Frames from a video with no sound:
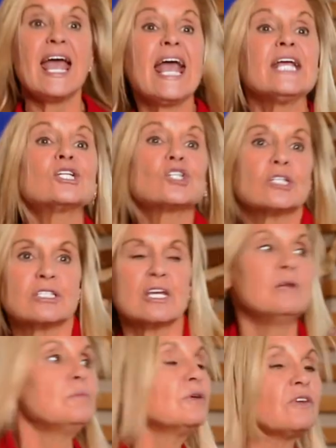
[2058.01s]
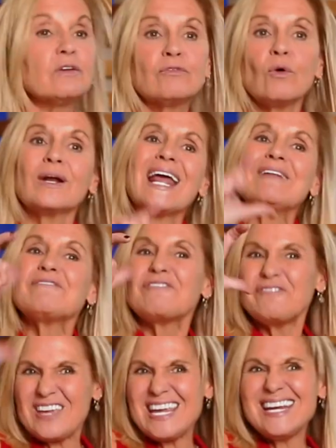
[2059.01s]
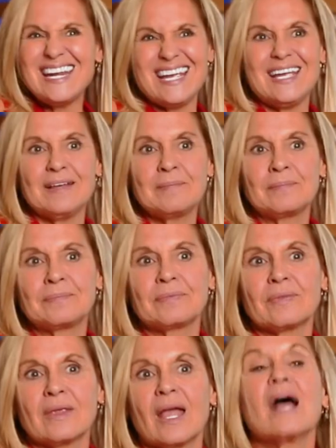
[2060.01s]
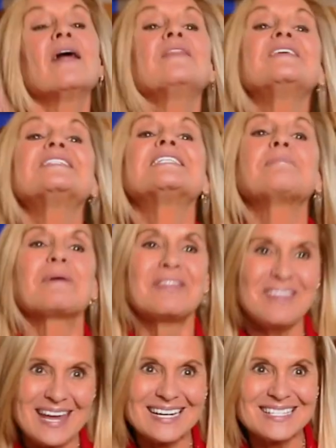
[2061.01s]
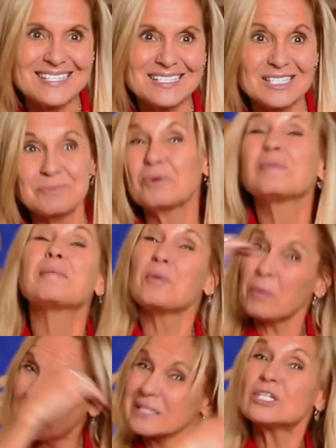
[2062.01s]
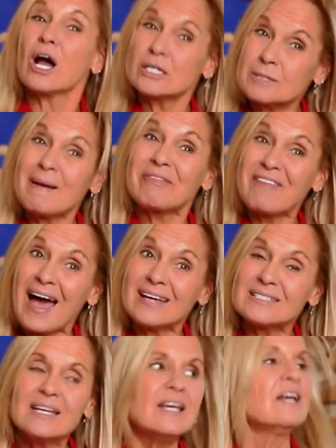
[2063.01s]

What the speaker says: anxious and moving forward and feeding the sympathetic system. Remember where we talked about that?